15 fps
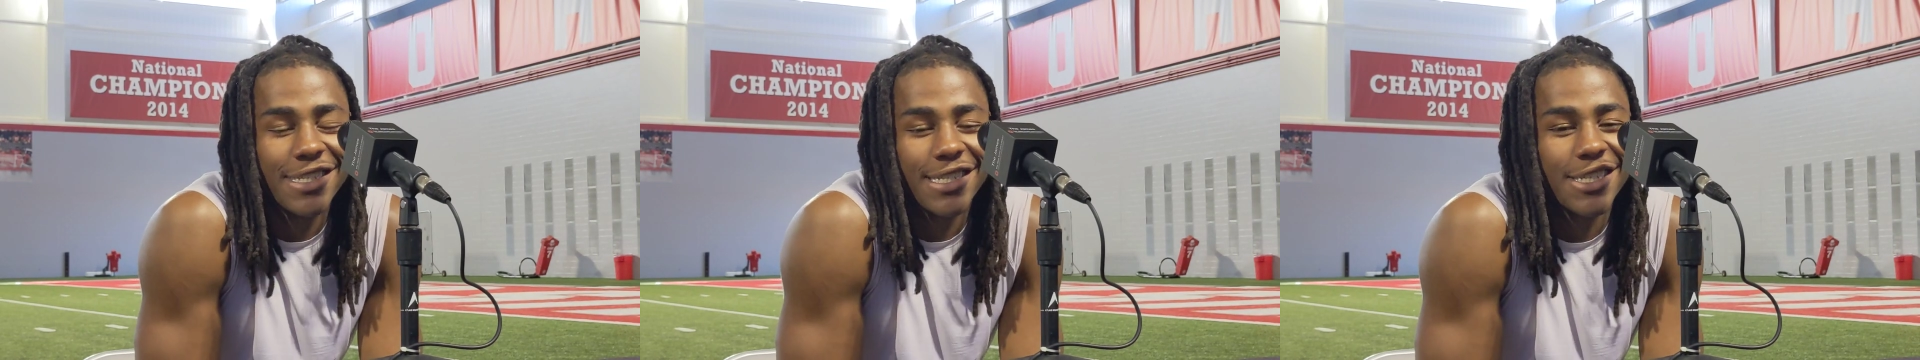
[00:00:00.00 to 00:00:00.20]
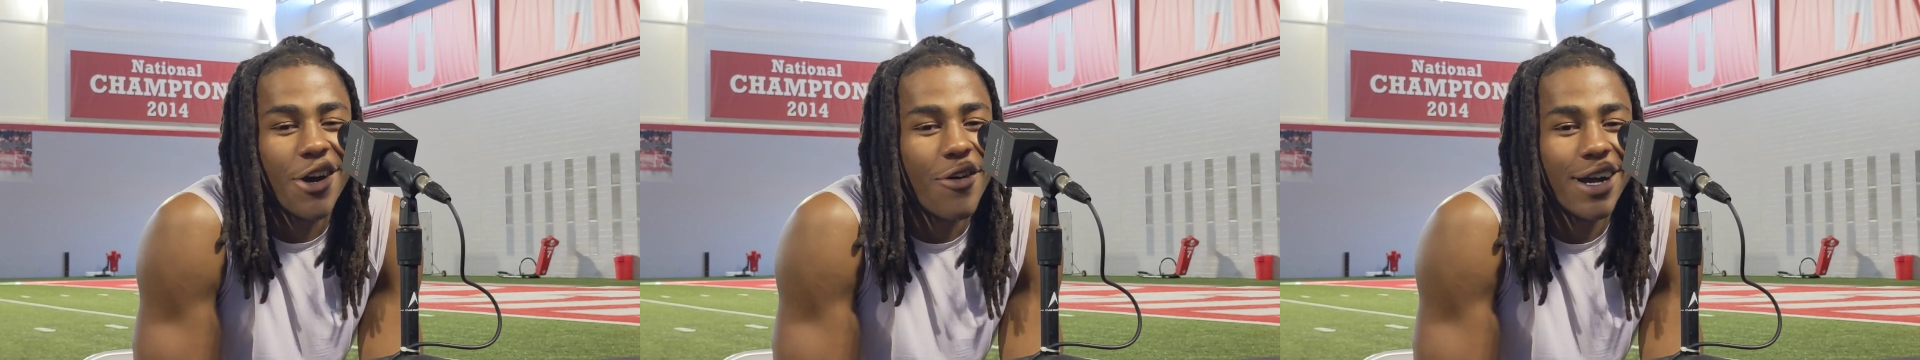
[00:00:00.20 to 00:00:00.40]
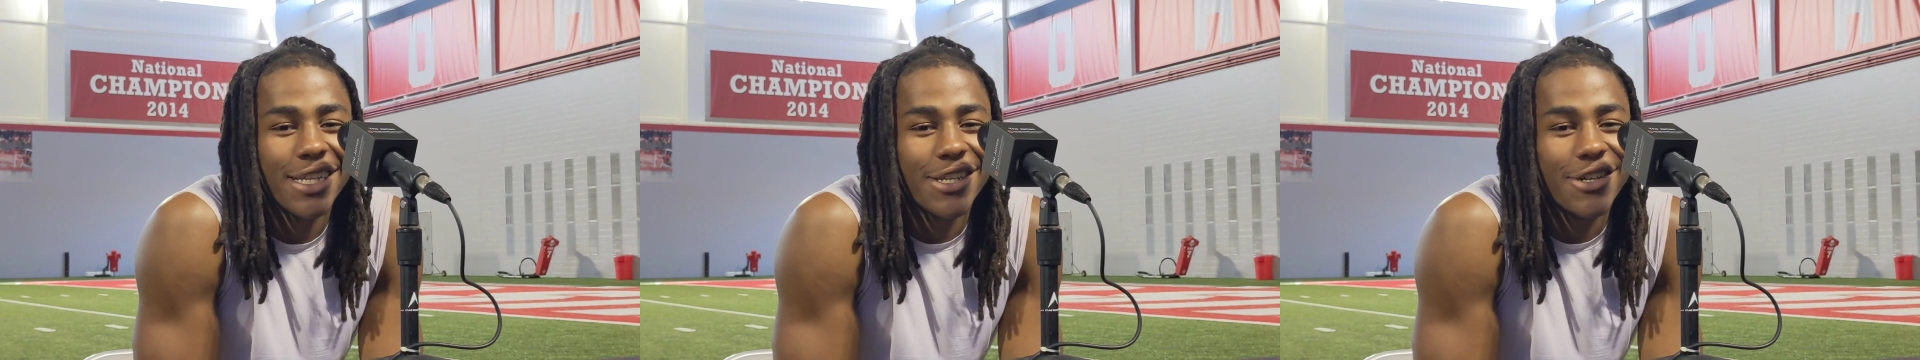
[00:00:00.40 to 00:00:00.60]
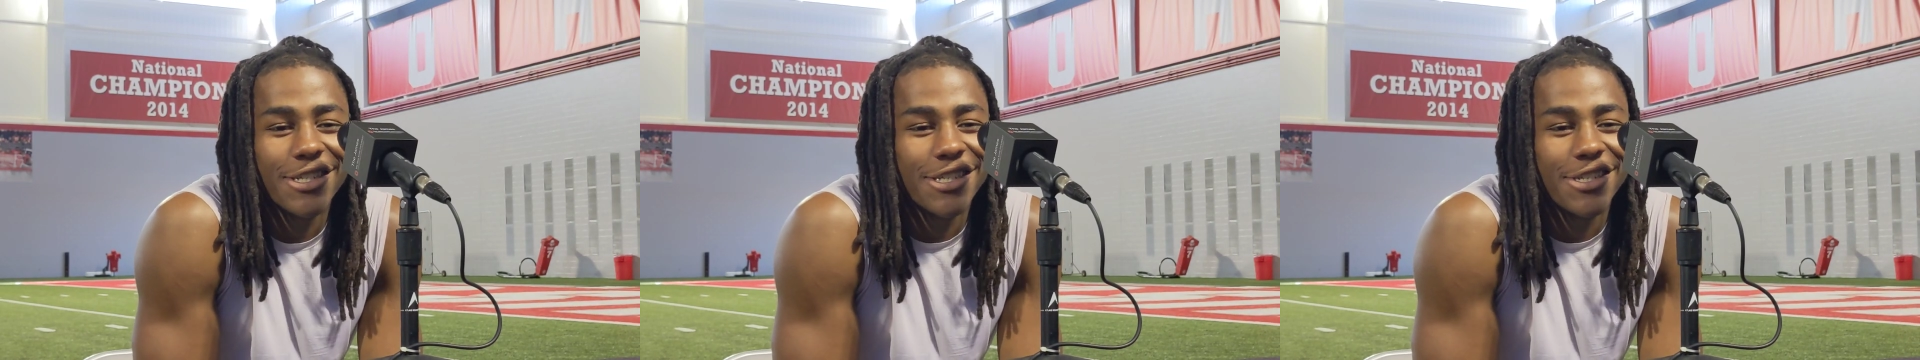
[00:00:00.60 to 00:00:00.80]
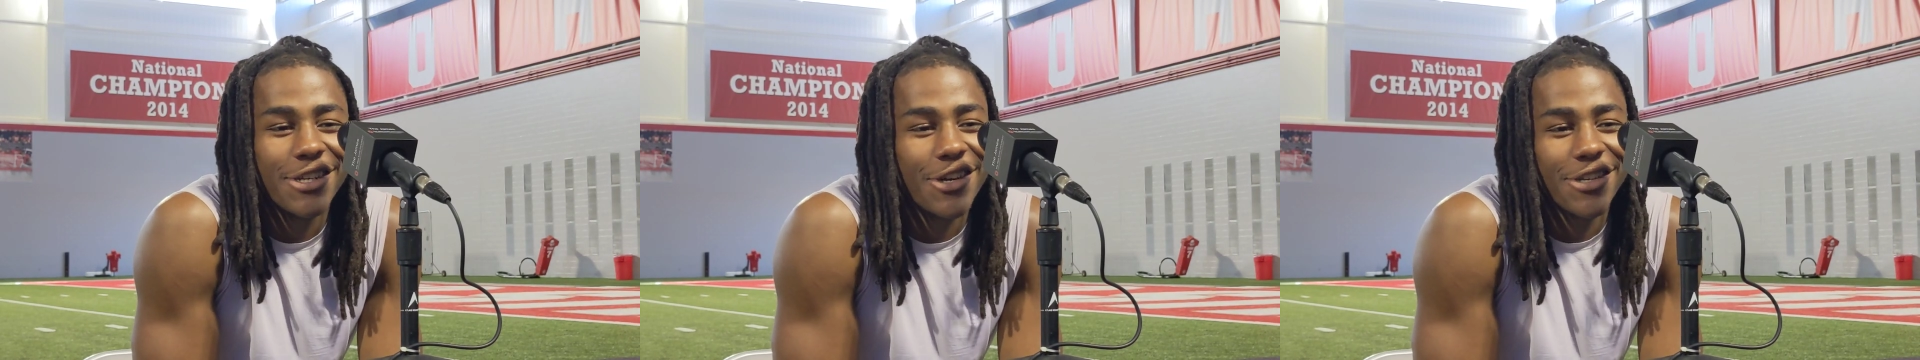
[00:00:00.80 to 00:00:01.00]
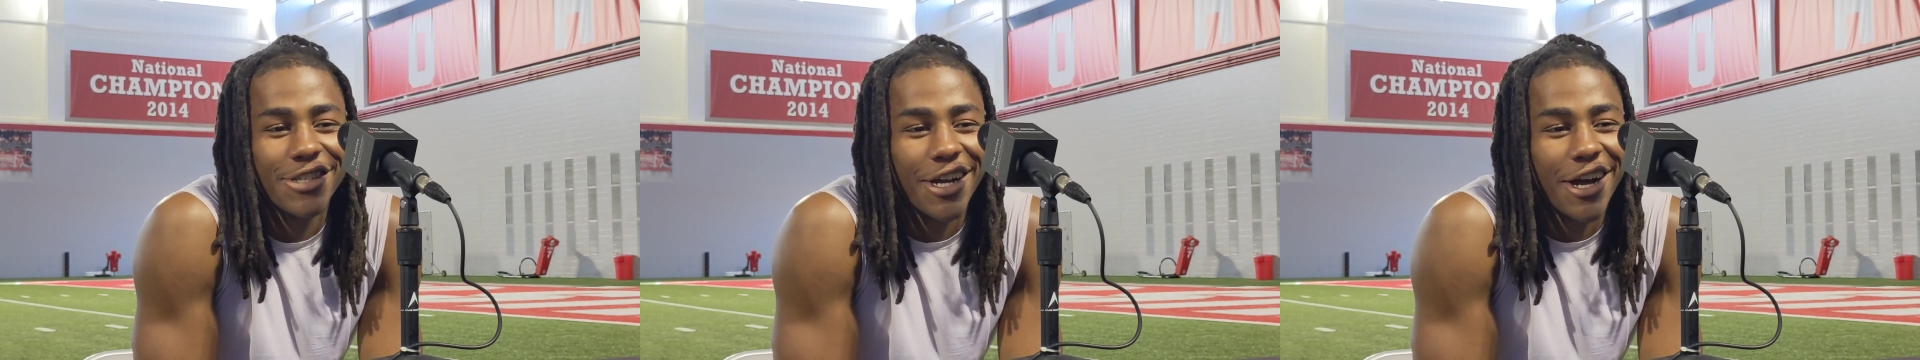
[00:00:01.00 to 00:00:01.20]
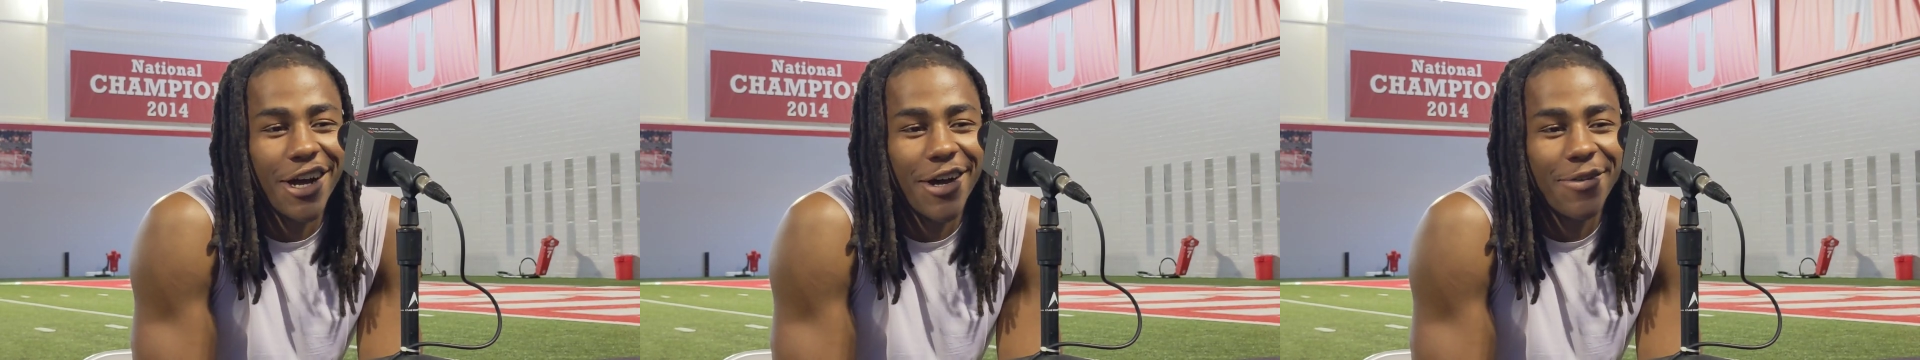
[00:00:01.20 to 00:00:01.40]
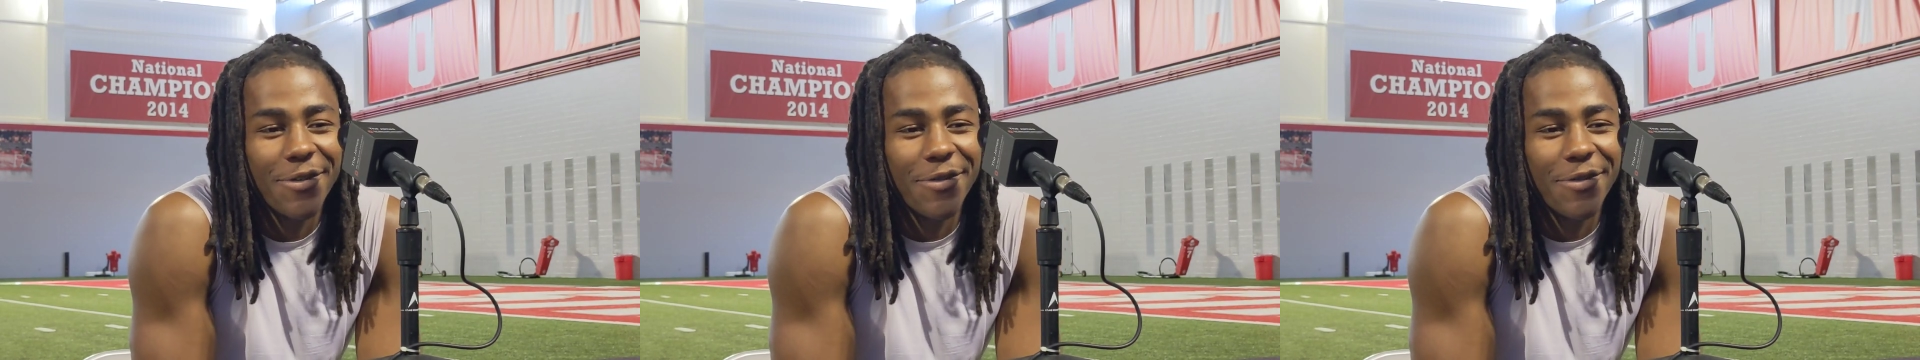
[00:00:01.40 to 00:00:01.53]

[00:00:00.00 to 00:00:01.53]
go out there and just do your job,